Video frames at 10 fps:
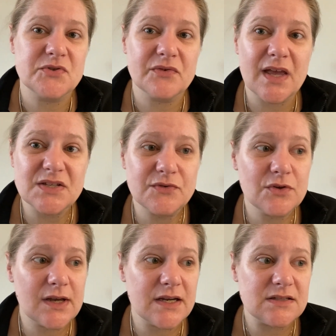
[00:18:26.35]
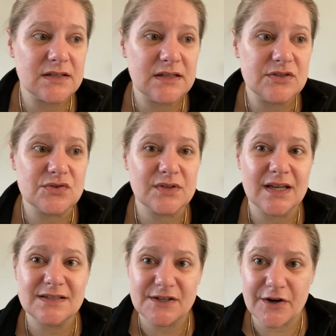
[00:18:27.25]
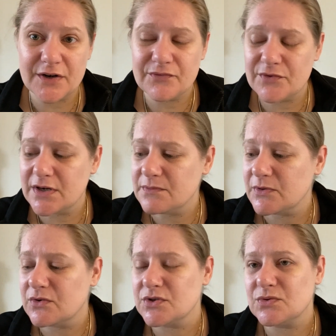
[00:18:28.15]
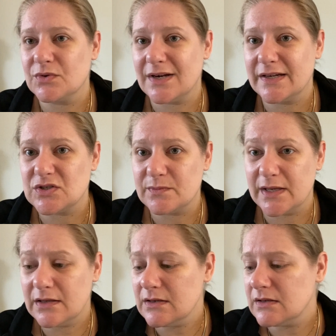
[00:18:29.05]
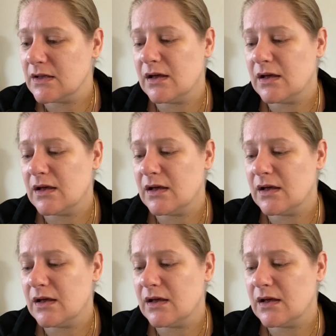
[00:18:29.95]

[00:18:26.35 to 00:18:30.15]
So that's for you guys that needs to get yarn for it because you would like to make it.